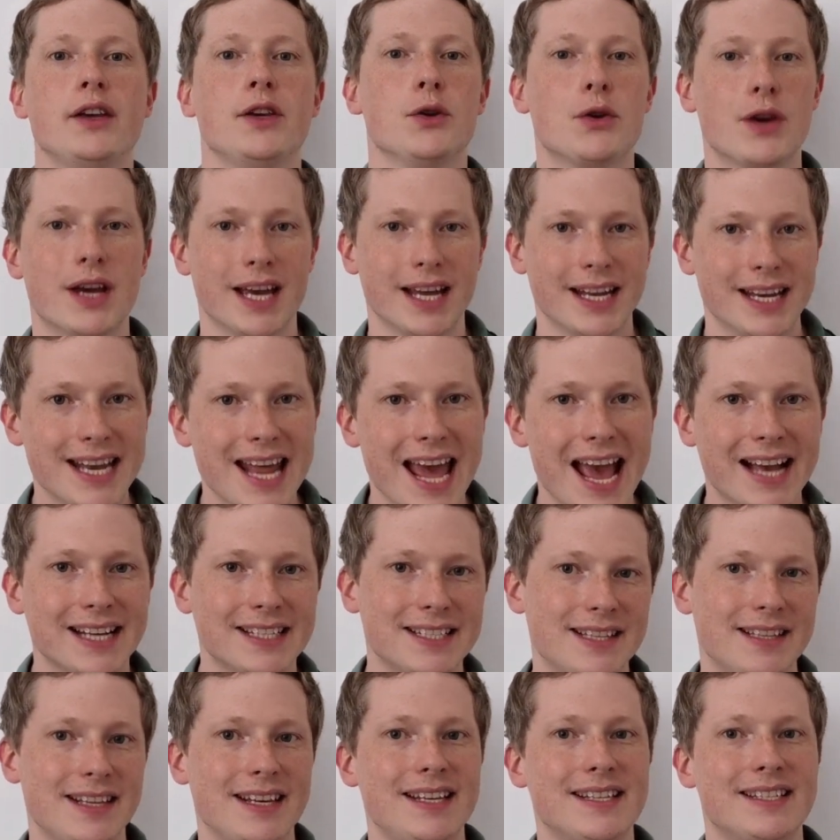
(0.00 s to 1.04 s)
You
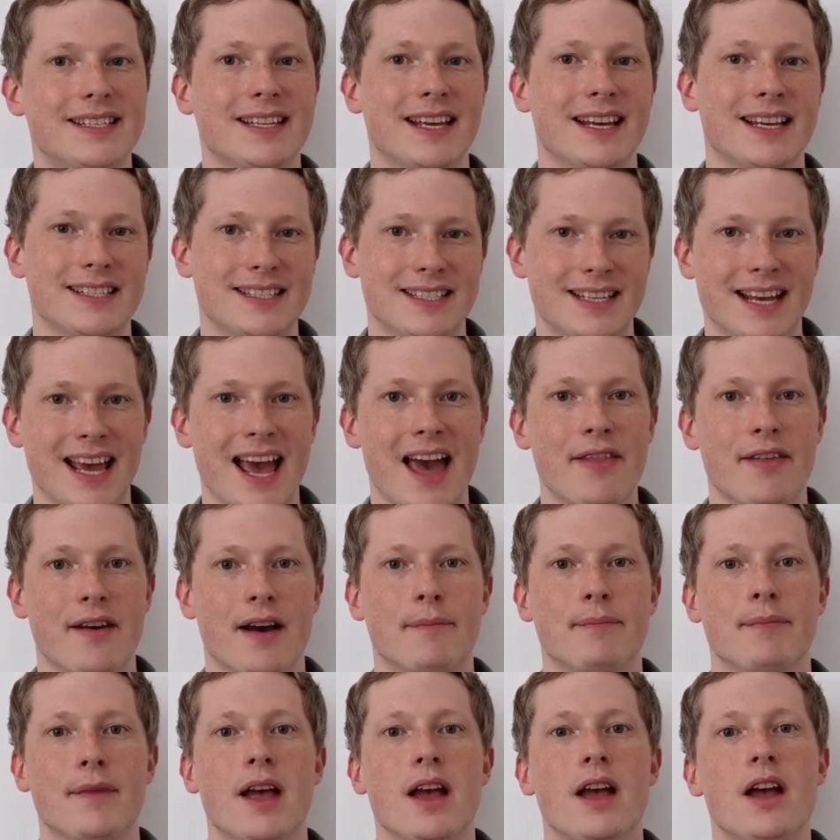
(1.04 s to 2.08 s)
connect these things
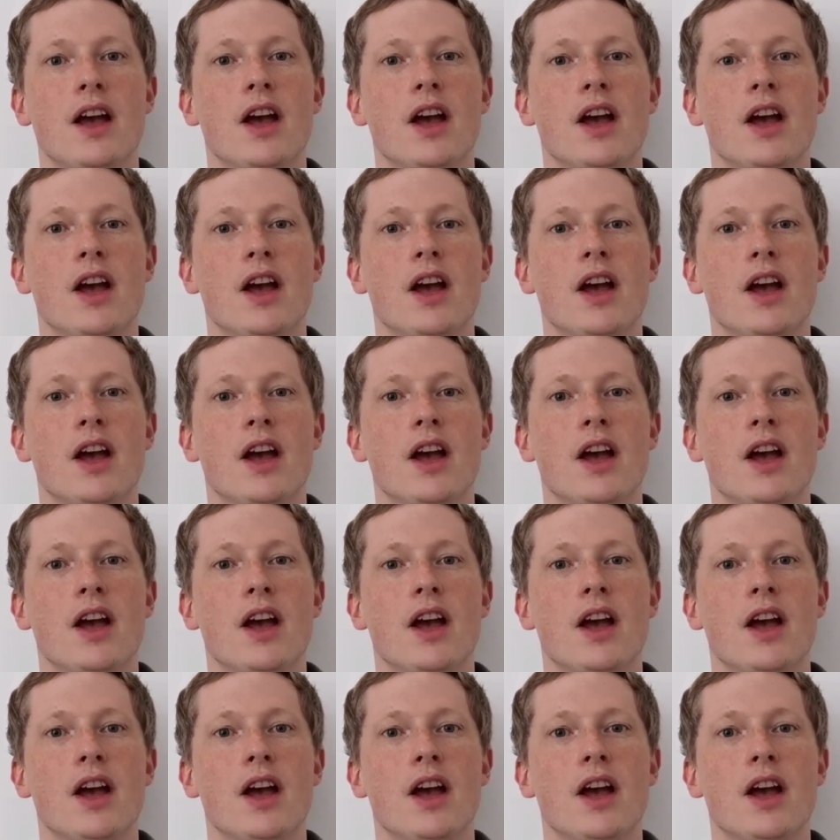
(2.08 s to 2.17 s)
together.